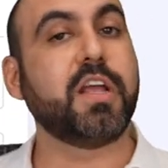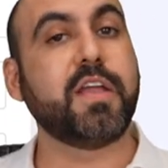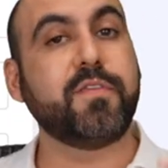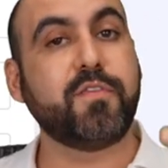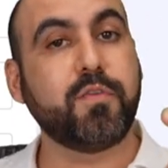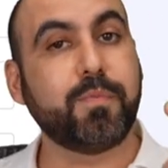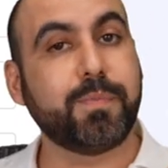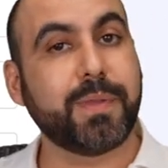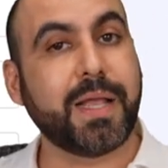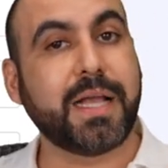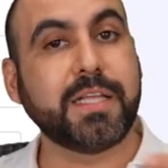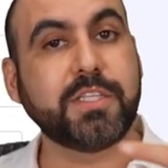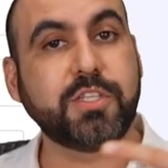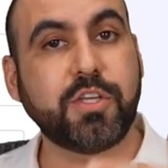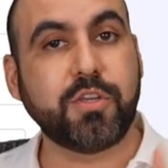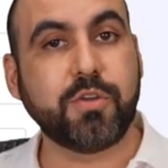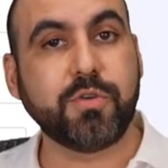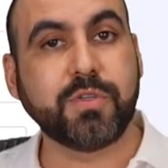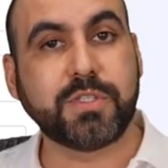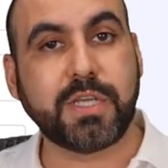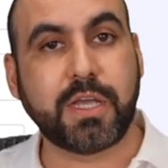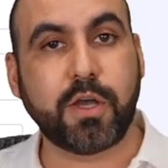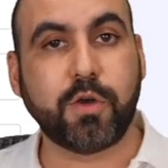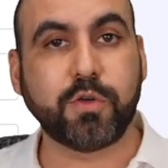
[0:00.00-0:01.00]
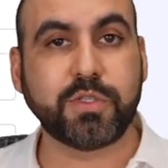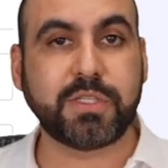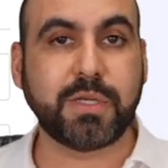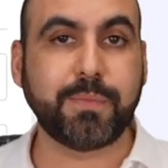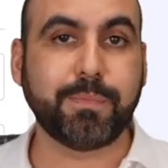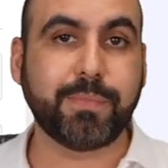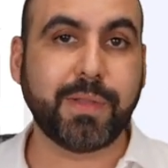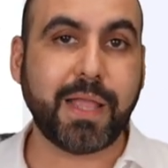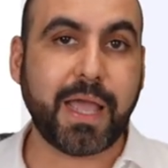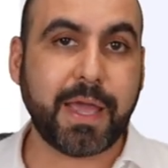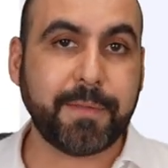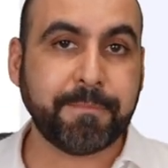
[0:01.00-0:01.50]
If you plan to use a hosting
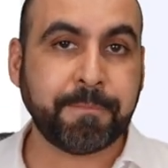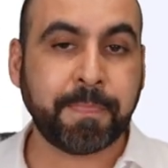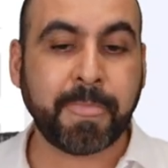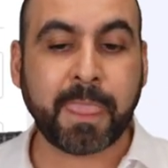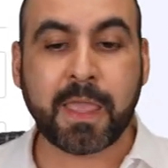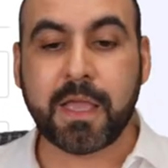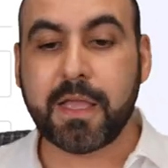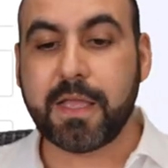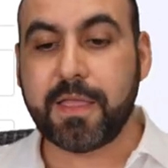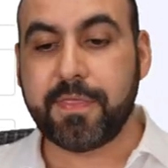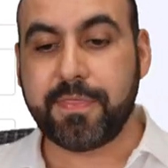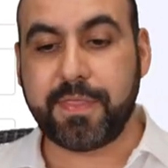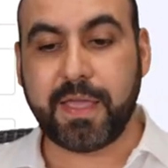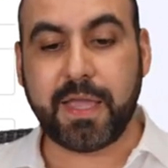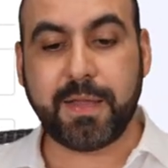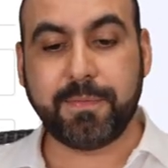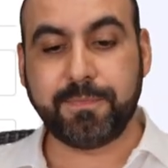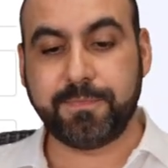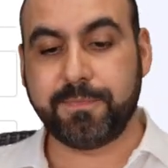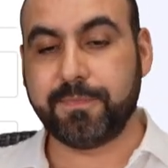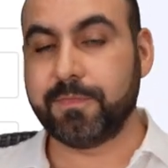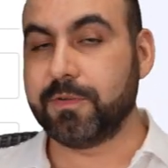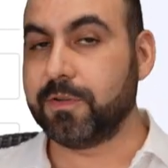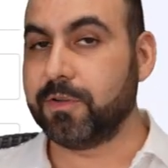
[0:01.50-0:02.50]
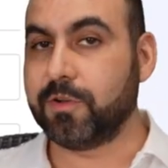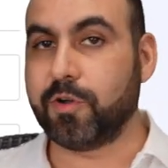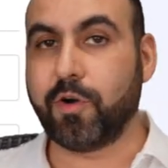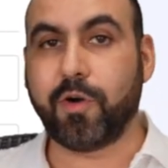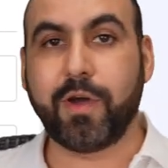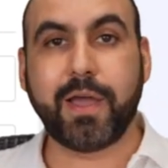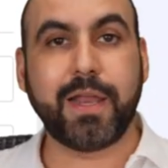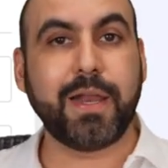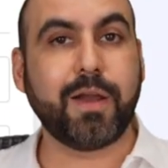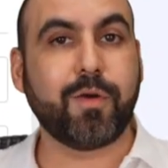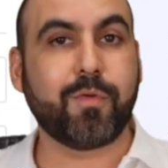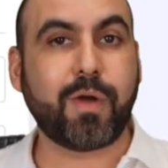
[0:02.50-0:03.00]
plan, then go
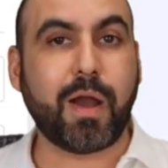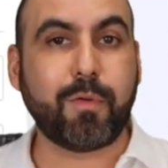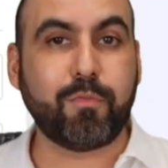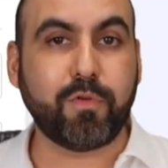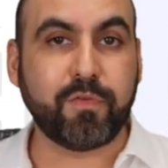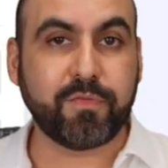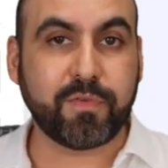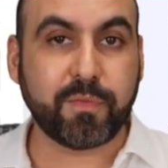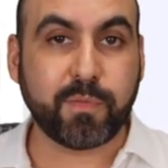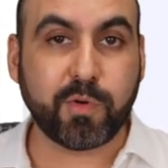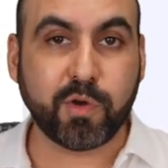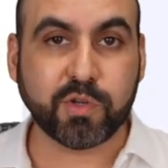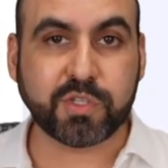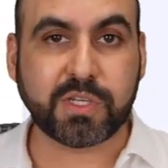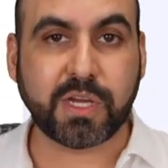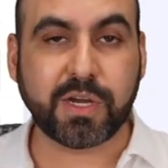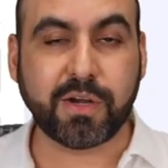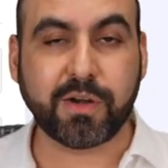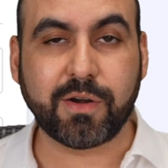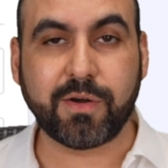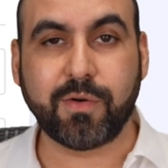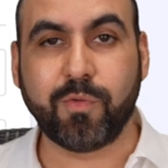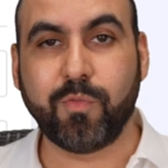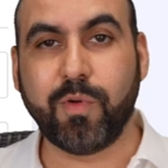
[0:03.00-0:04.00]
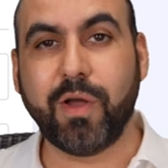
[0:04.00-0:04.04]
ahead and grab one from Hostinger.